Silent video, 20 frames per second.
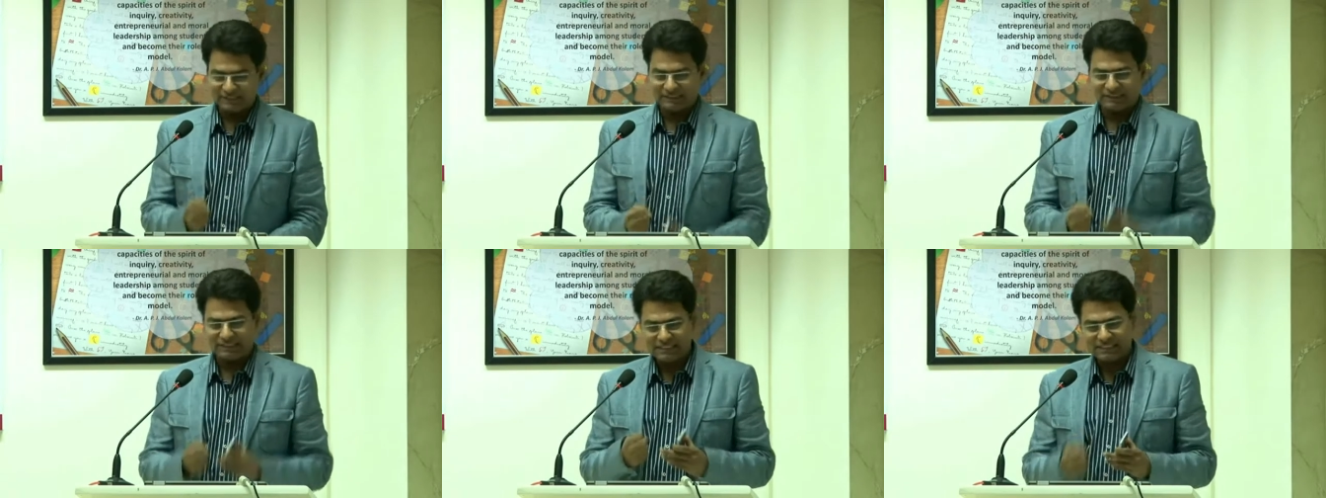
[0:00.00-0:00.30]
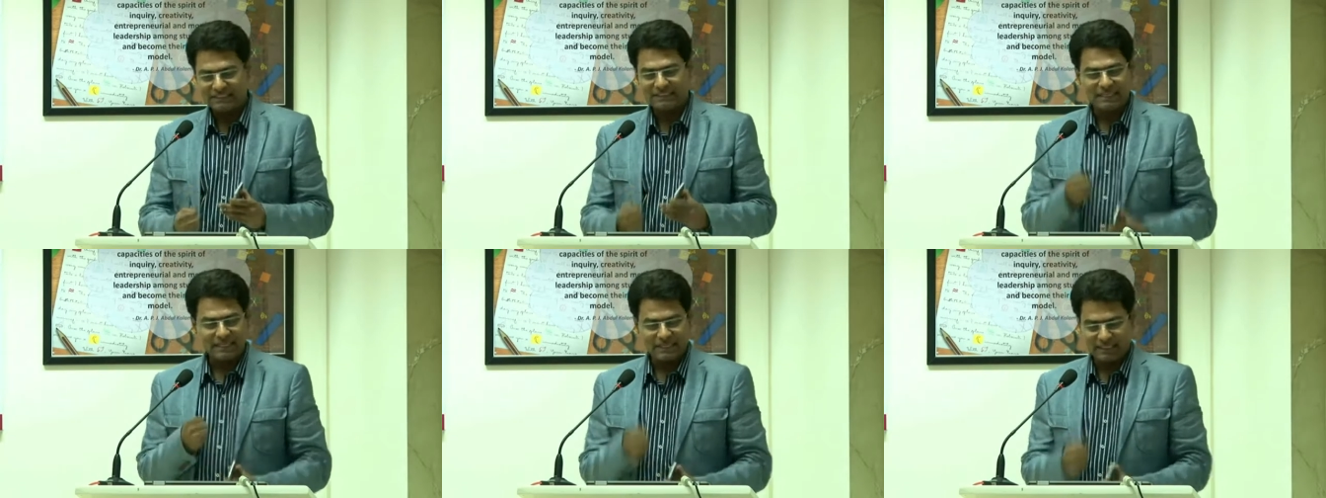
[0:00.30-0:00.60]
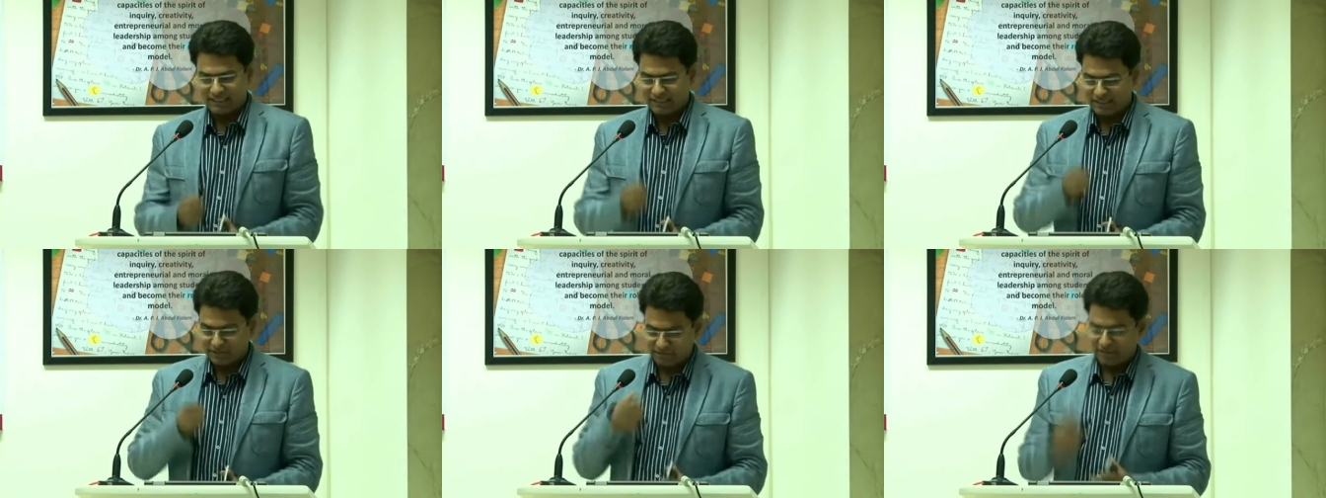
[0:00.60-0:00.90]
this, that,
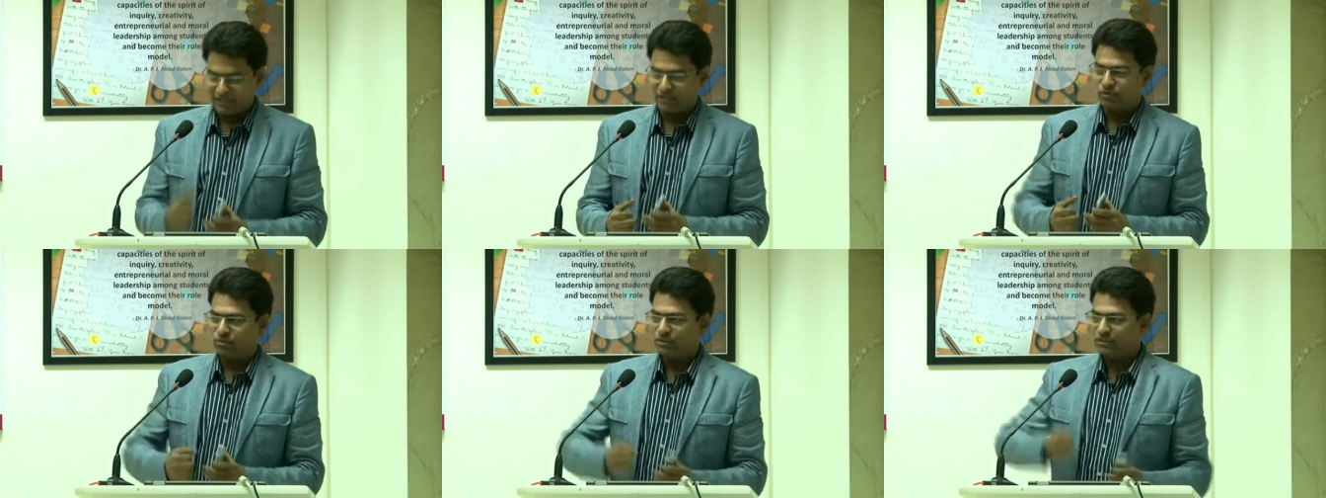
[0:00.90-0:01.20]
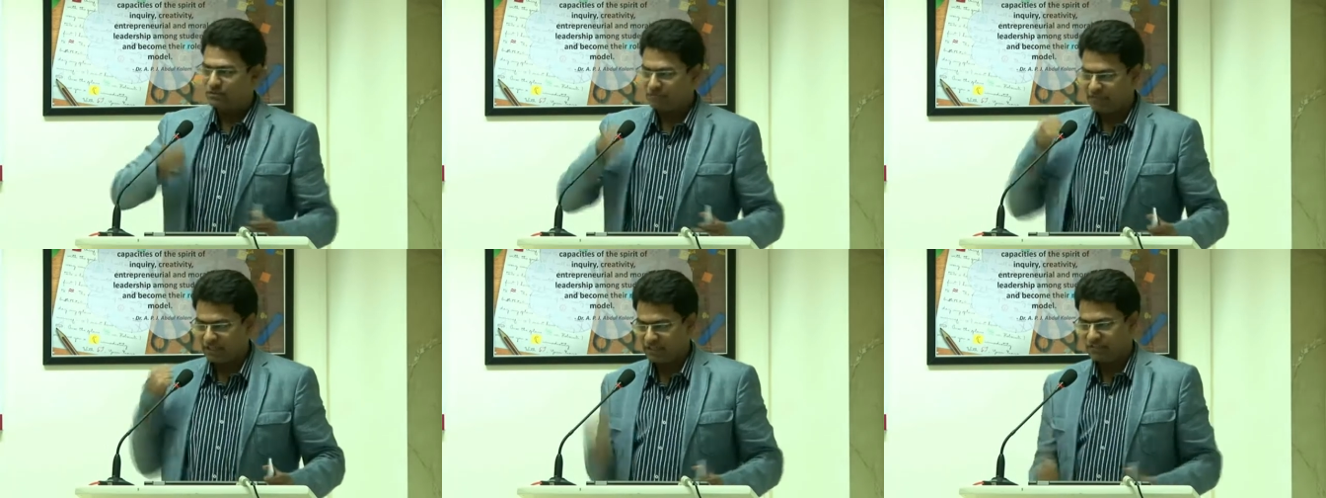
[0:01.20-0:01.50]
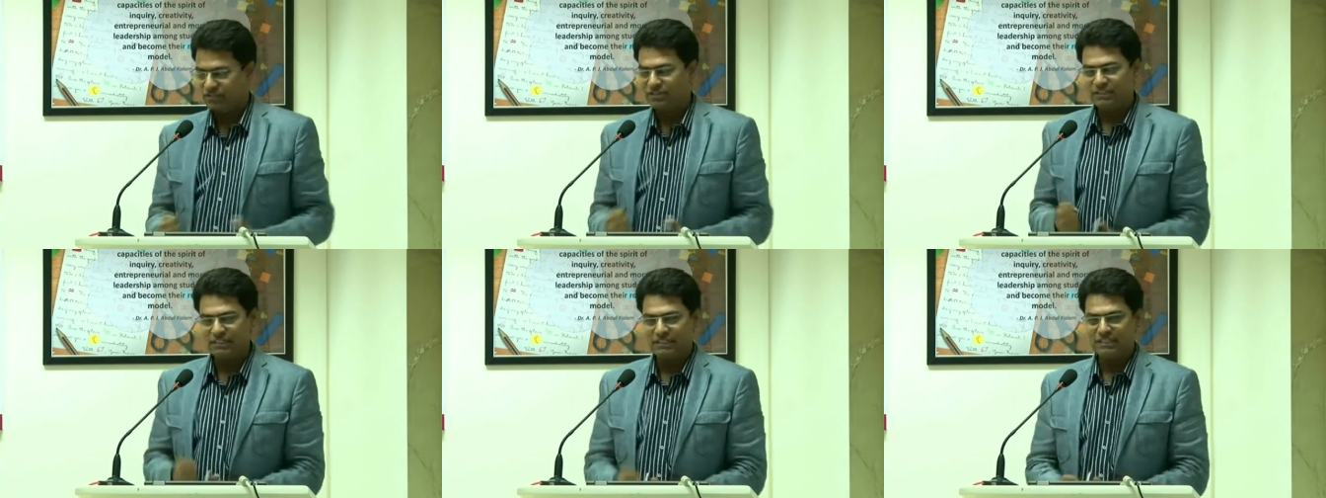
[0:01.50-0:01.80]
we are doing this, we are
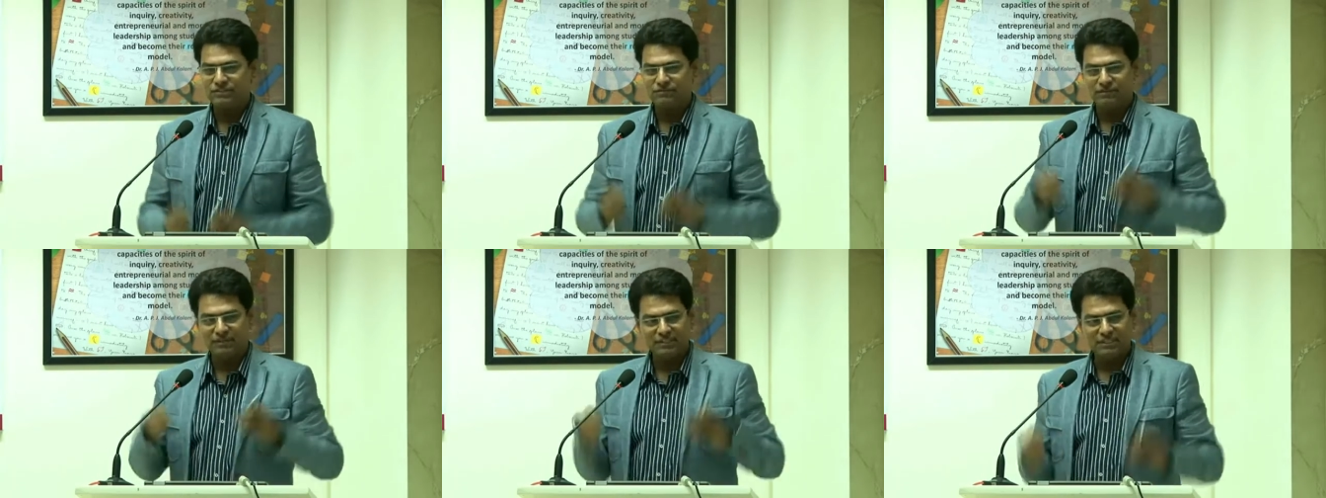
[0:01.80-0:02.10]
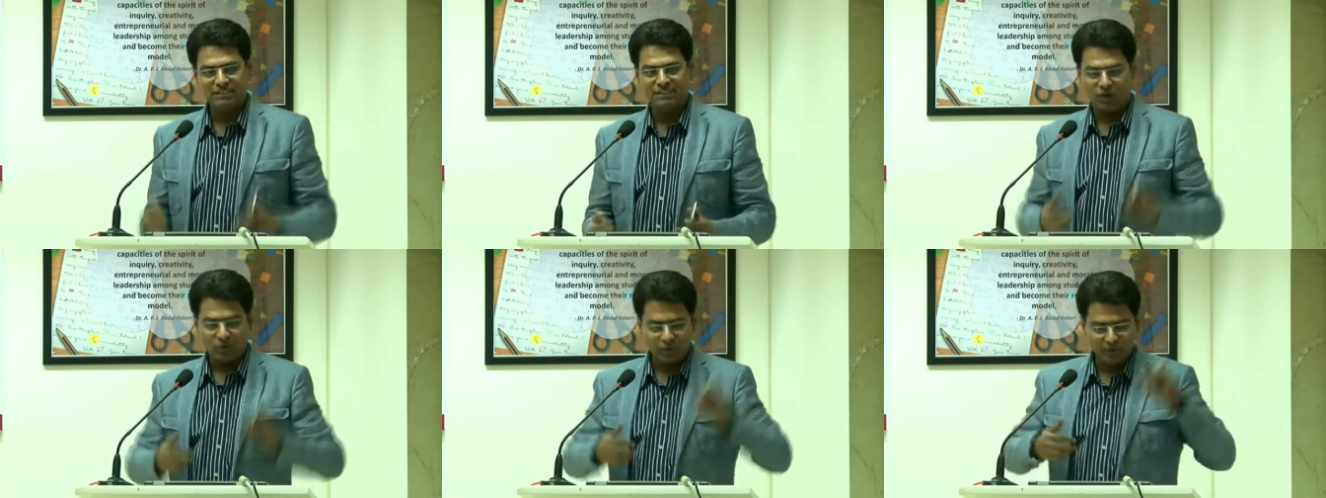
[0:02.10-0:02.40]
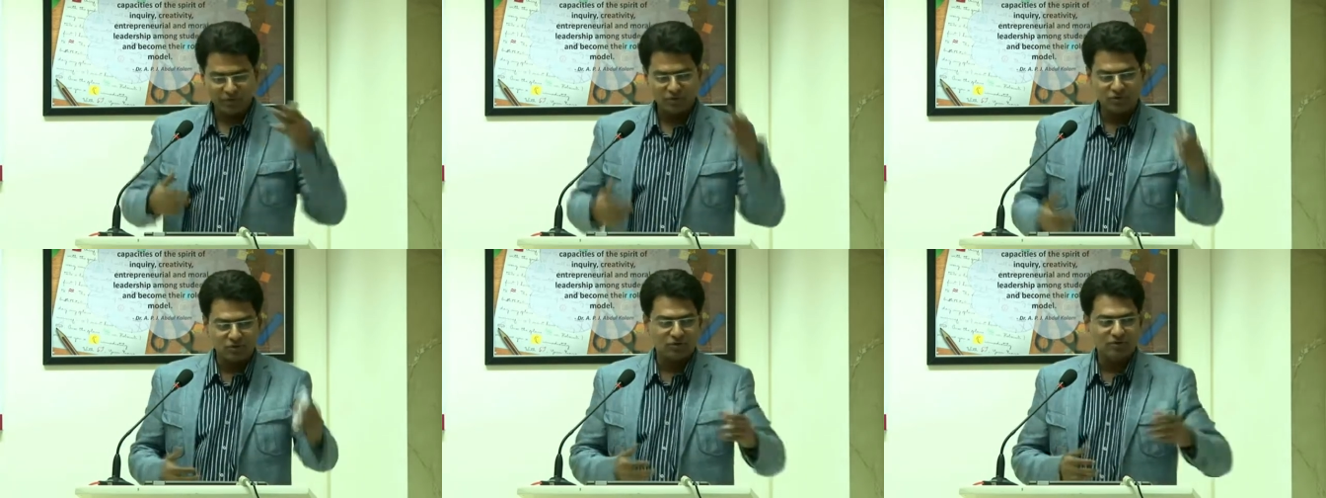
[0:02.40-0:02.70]
journalists, we are this, how
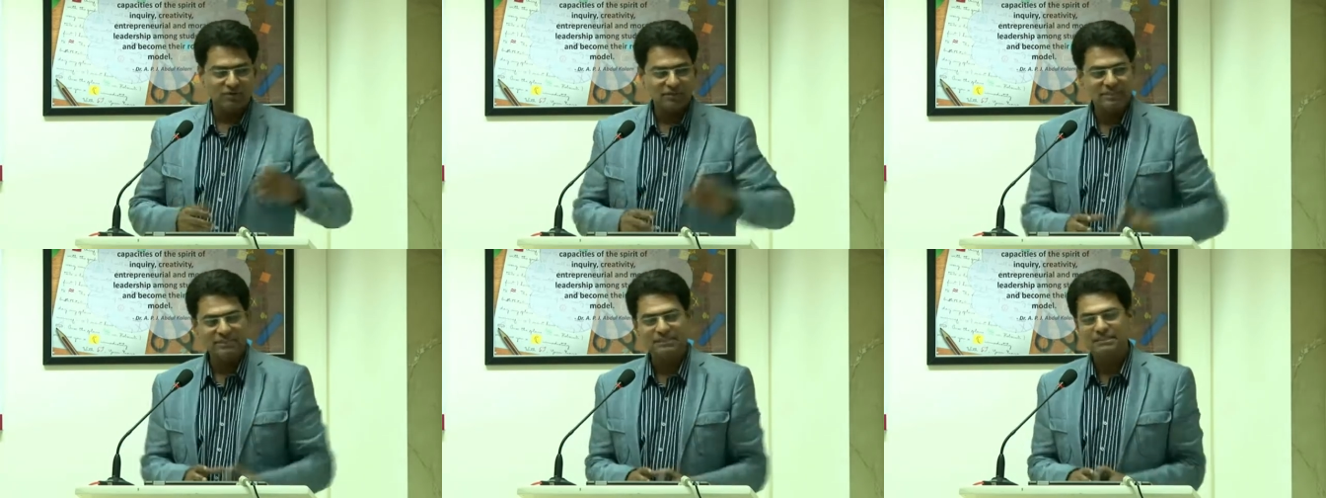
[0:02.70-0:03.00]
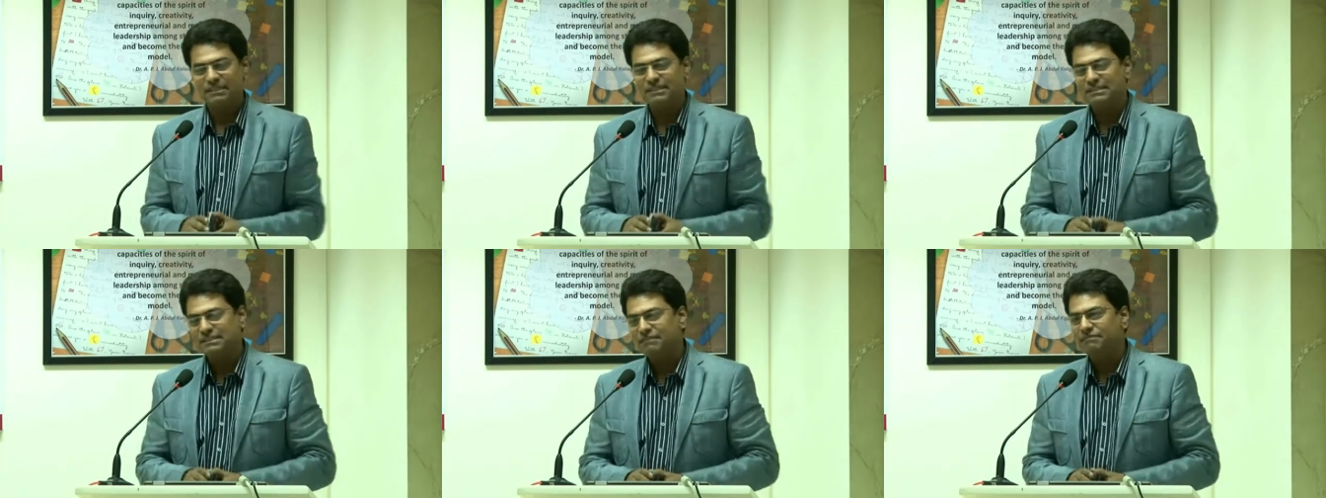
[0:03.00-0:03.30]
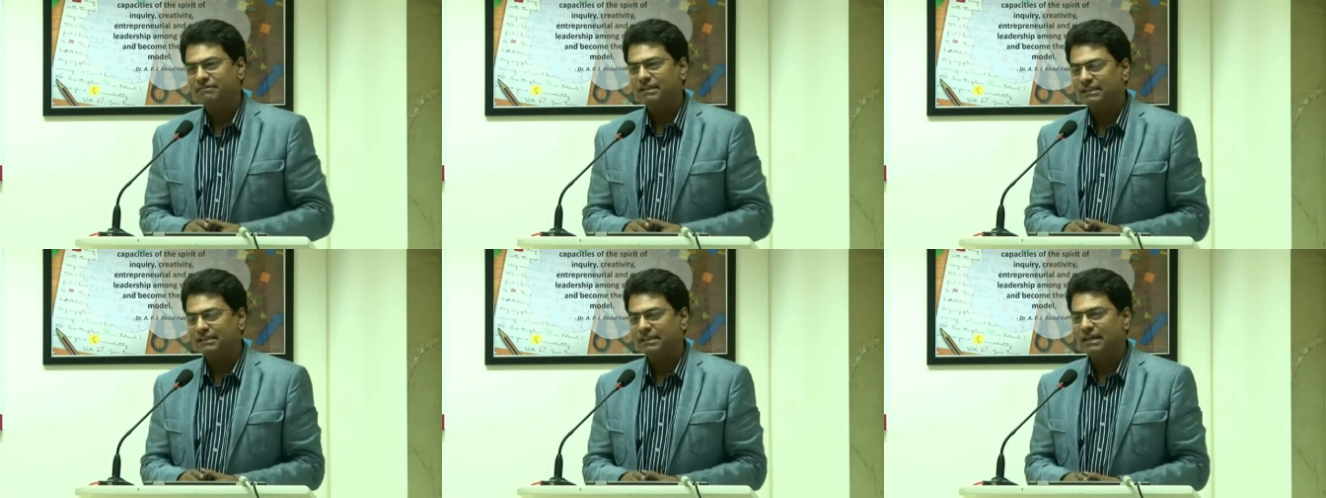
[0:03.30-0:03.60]
can you hold us, and
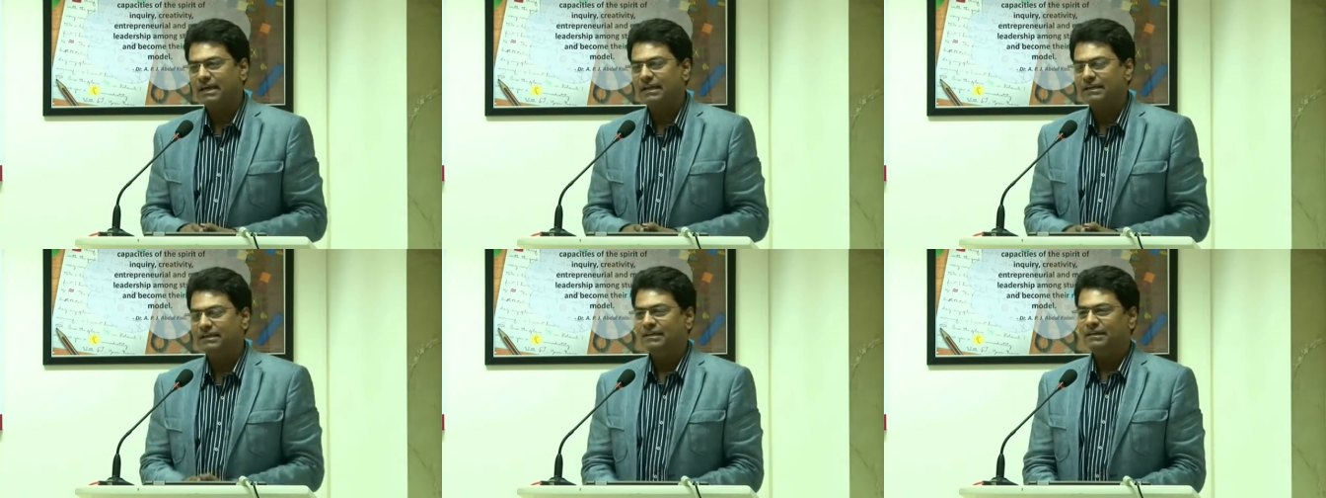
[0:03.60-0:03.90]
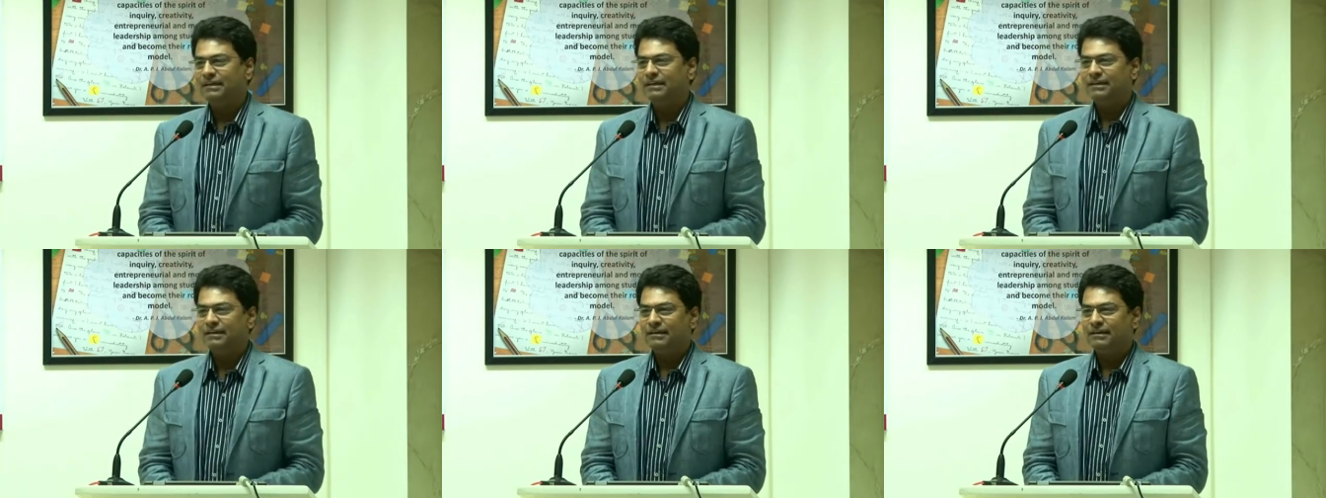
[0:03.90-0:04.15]
stuff like that.